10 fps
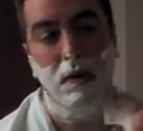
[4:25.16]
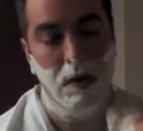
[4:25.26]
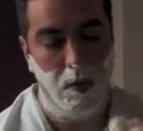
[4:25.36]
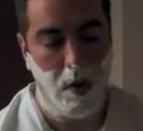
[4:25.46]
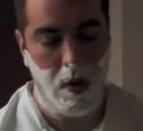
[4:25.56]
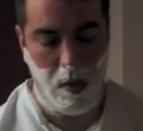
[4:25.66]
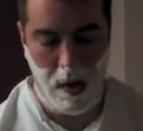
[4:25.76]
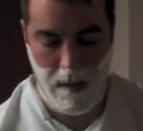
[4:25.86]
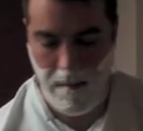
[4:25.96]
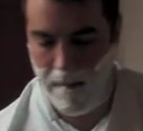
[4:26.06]

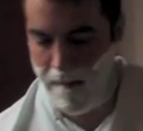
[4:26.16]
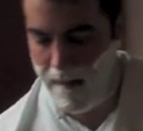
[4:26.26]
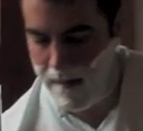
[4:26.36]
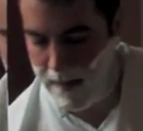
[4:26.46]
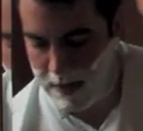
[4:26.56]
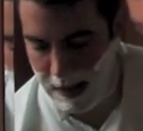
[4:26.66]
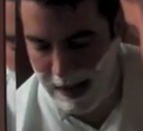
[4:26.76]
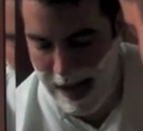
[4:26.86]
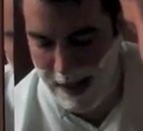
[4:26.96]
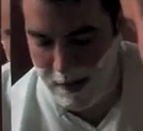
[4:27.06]
Whoa. The
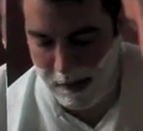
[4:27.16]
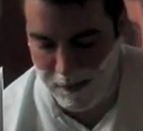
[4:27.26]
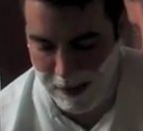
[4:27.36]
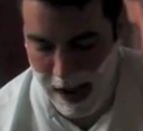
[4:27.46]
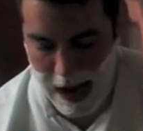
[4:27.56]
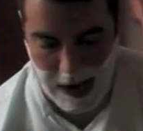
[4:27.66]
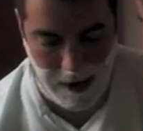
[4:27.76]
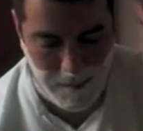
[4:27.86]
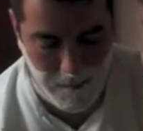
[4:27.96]
lathers are flying.